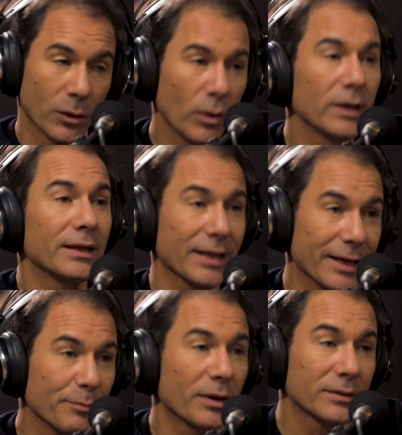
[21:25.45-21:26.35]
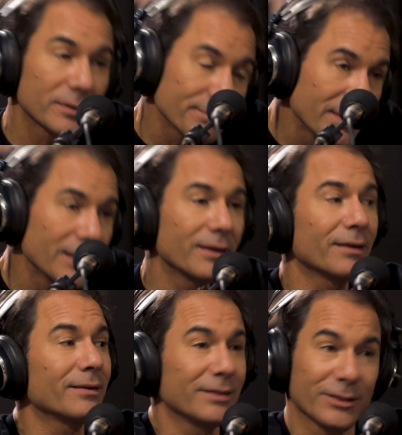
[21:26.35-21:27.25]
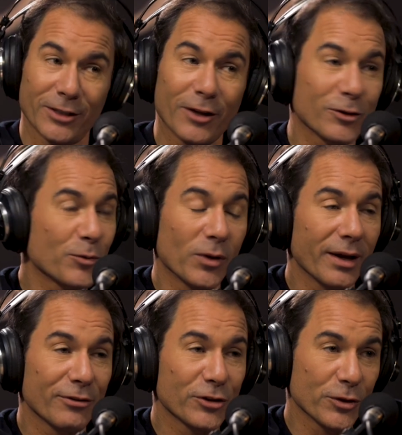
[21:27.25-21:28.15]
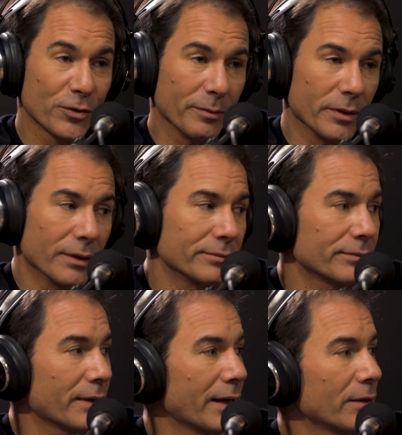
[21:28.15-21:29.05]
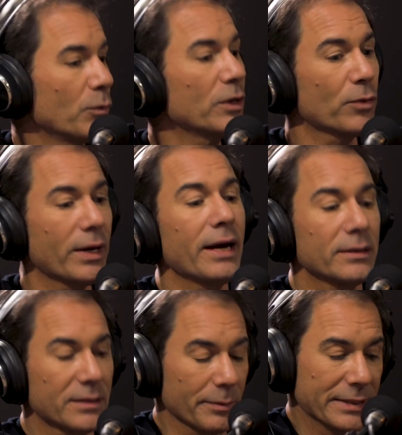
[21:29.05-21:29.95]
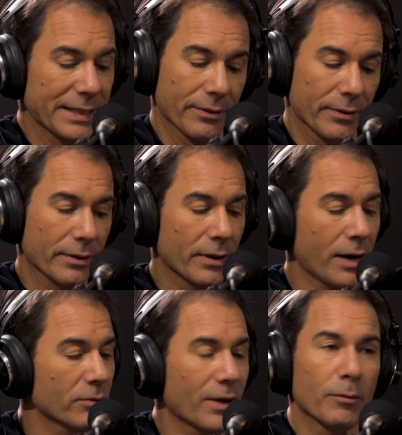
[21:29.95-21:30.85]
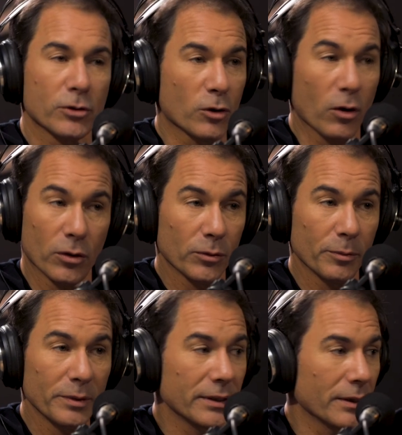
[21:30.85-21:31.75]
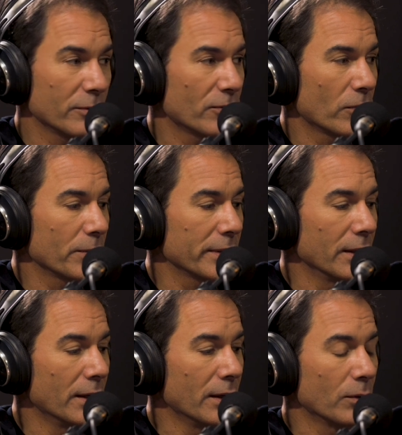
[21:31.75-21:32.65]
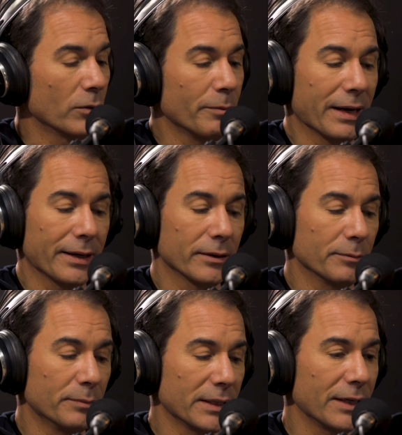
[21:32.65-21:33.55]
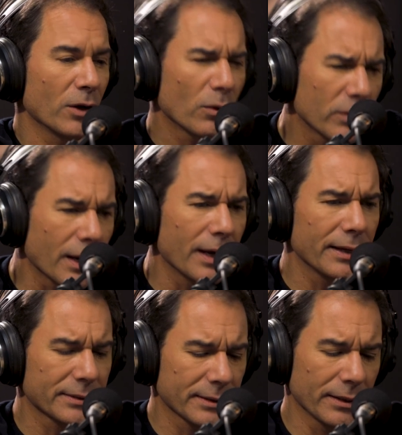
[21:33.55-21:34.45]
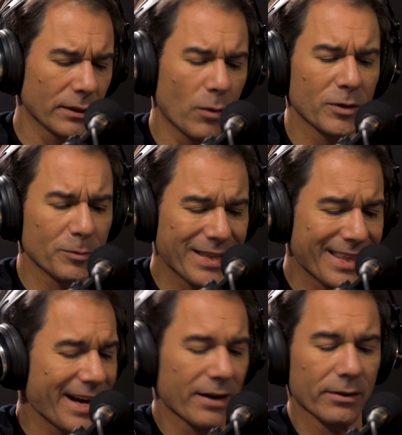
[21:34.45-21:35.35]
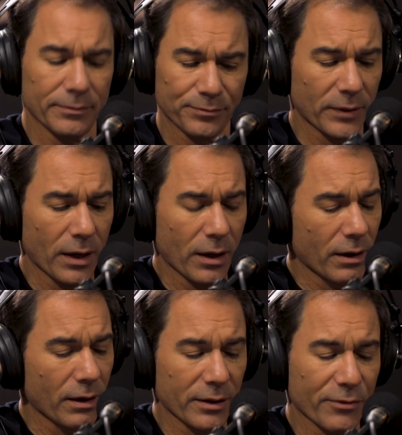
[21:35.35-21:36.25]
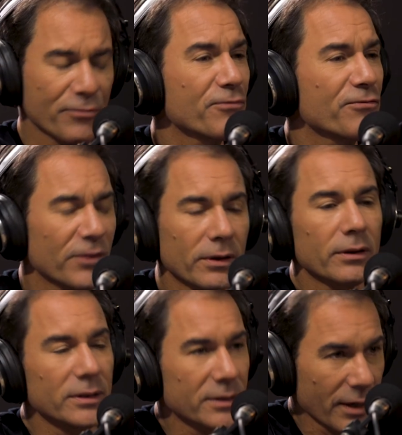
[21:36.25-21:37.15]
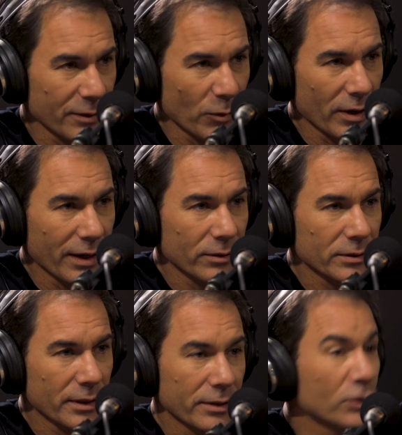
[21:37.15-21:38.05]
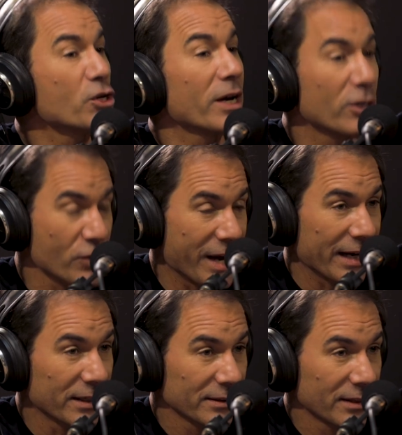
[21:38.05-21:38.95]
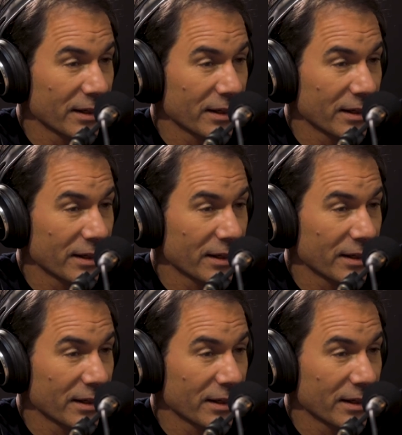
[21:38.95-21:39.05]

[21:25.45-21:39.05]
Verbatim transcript: willingly, but this is not the life she dreamed of. And we created something down there, and I don't know how much longer we'll be there before we we're back here. But I know that it's it'll always be there on a filthy sidewalk outside the Shake Shack